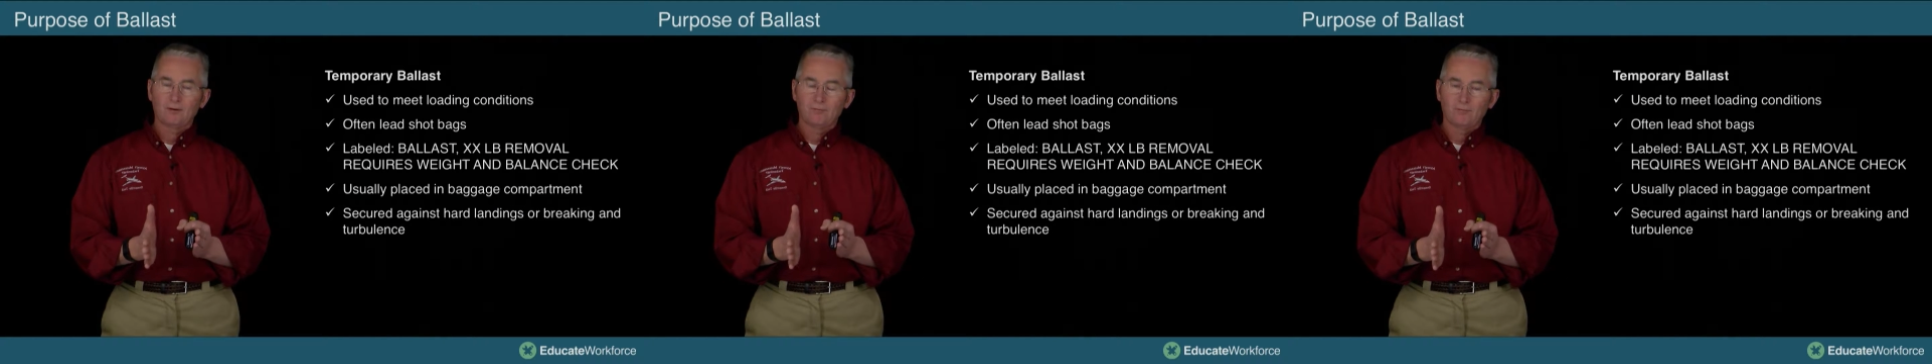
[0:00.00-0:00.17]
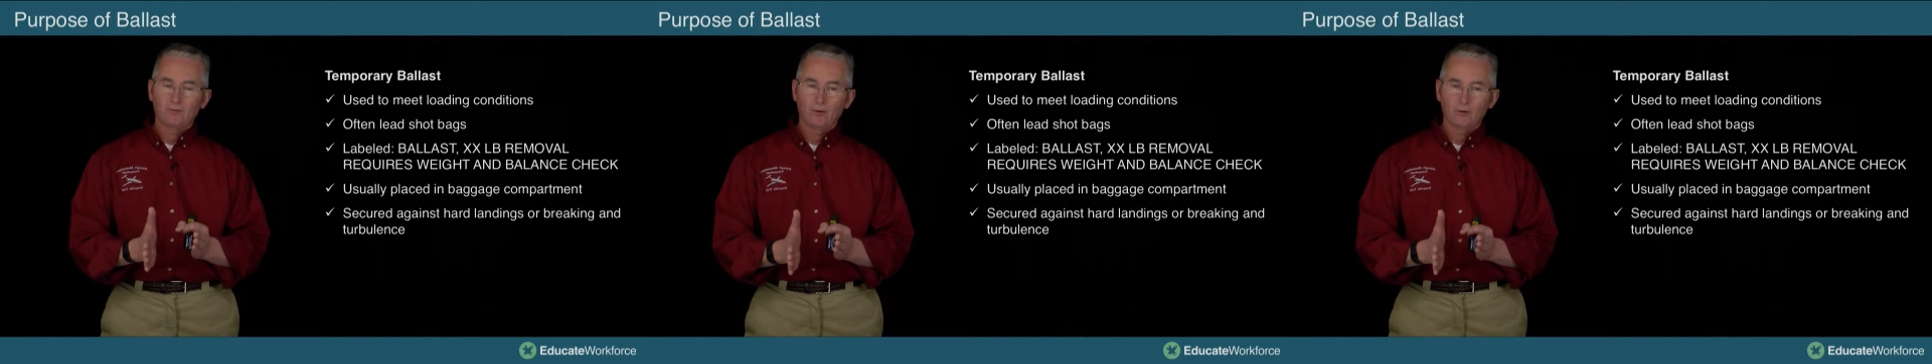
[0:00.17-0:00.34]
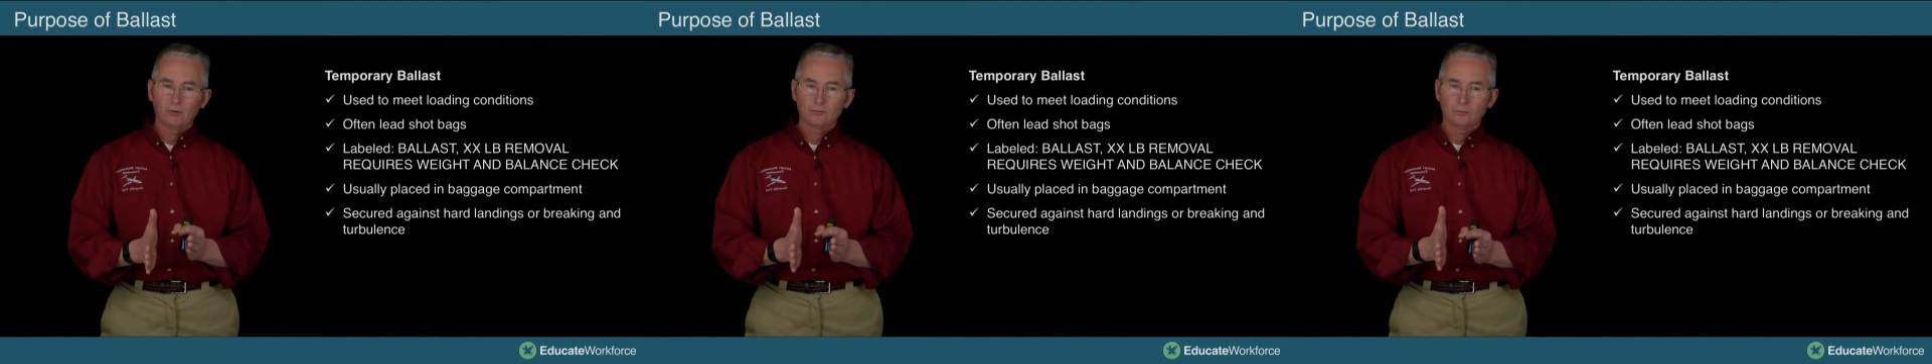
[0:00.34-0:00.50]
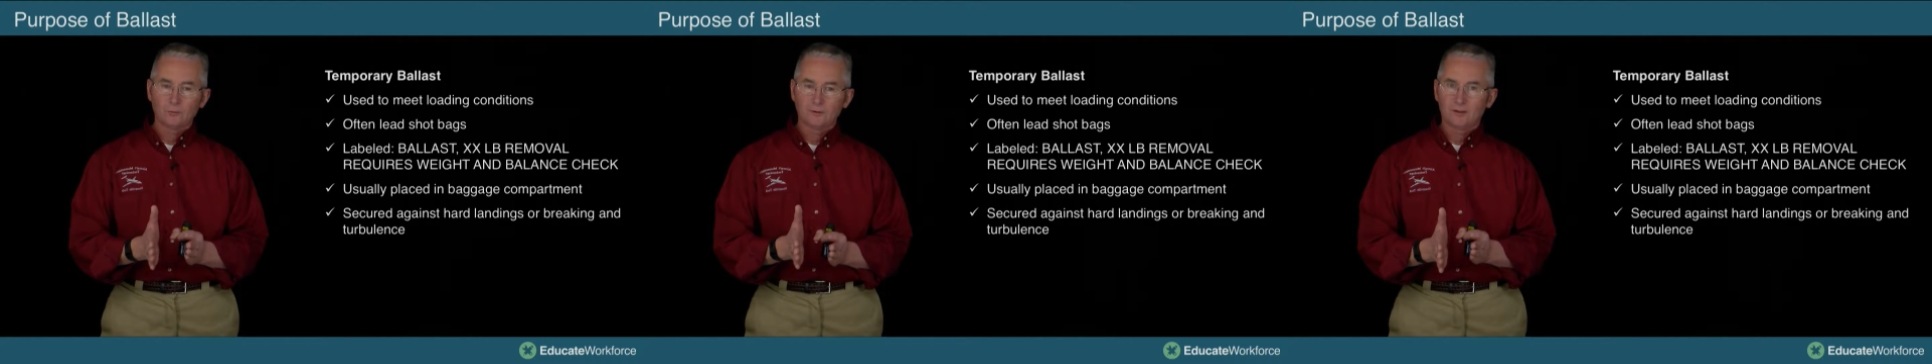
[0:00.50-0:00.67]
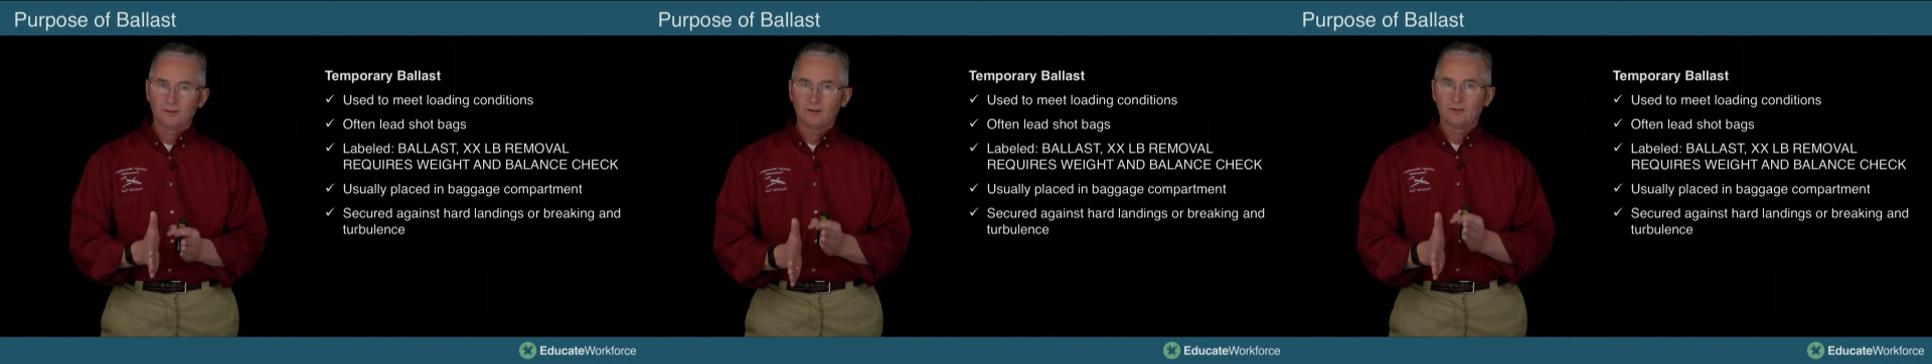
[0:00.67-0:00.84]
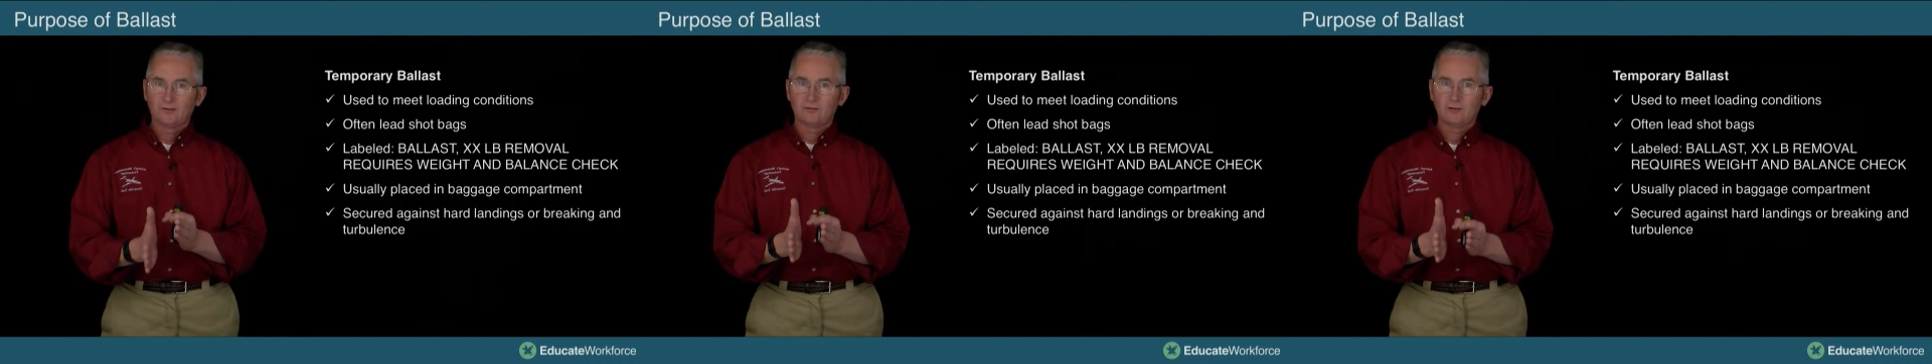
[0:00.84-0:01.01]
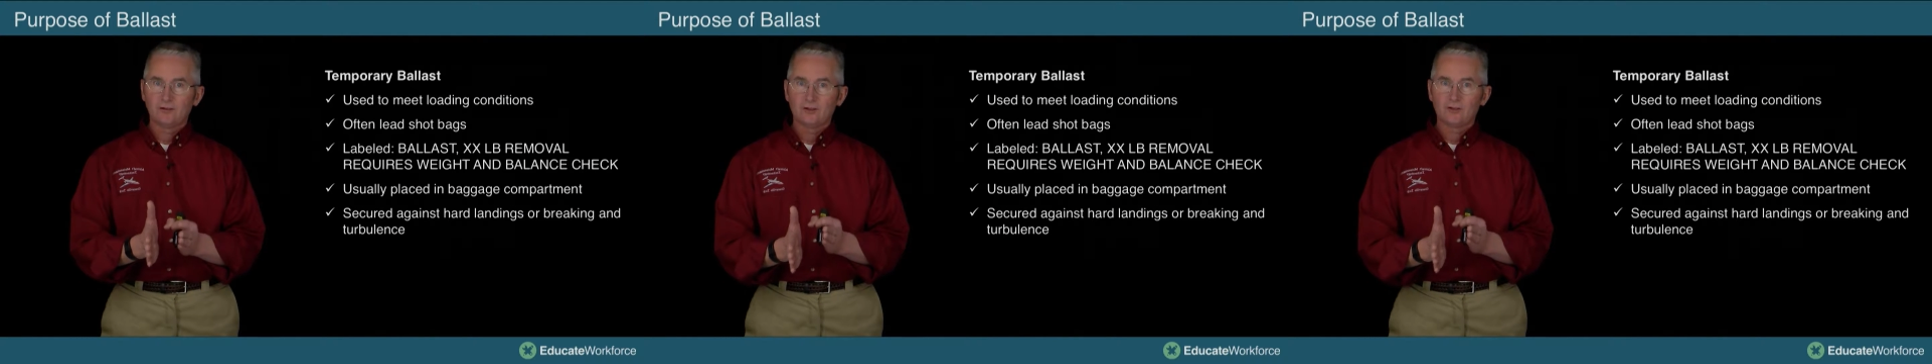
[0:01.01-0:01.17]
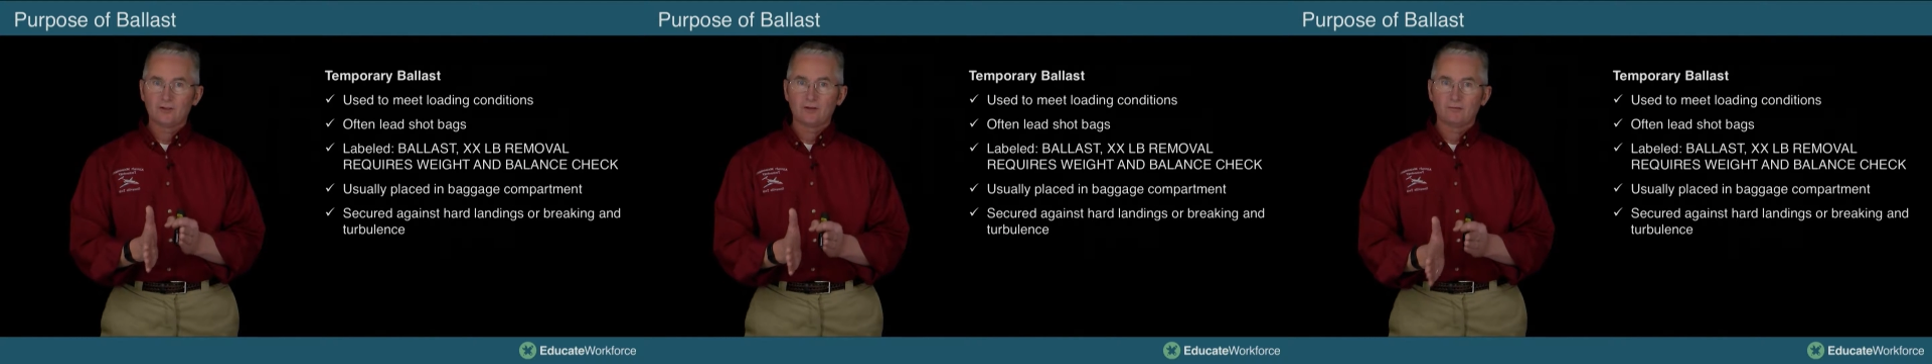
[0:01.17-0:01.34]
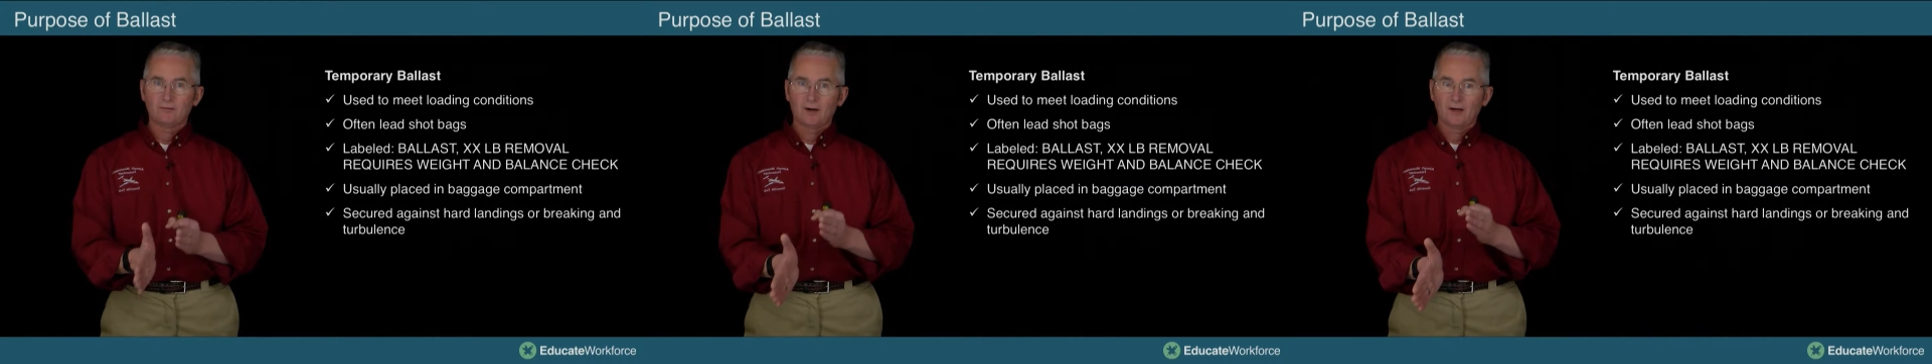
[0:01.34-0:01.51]
falls within the
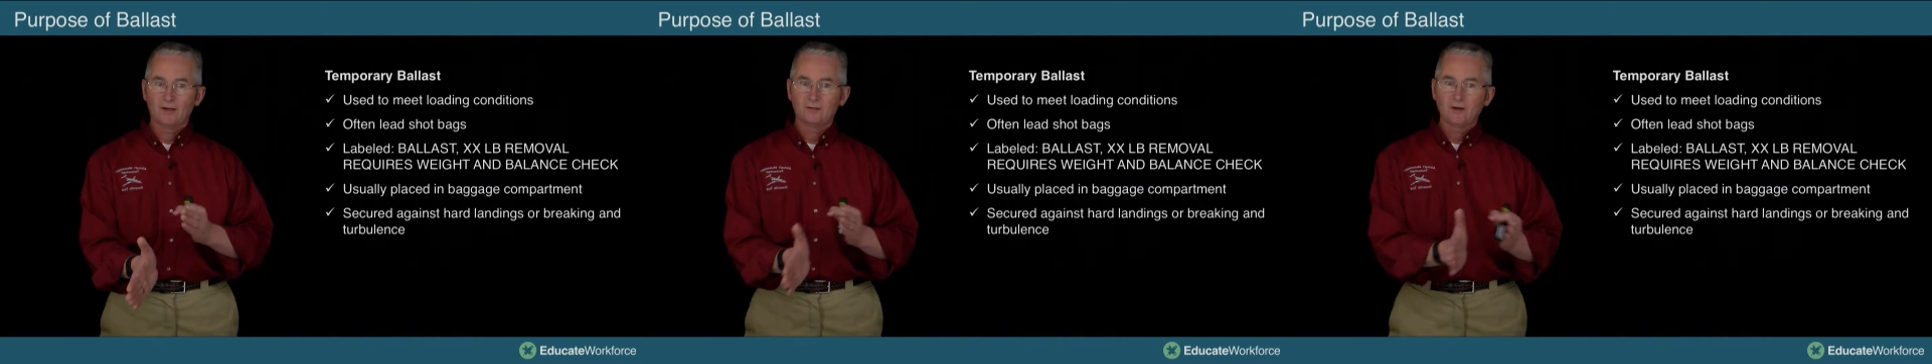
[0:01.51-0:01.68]
CG range,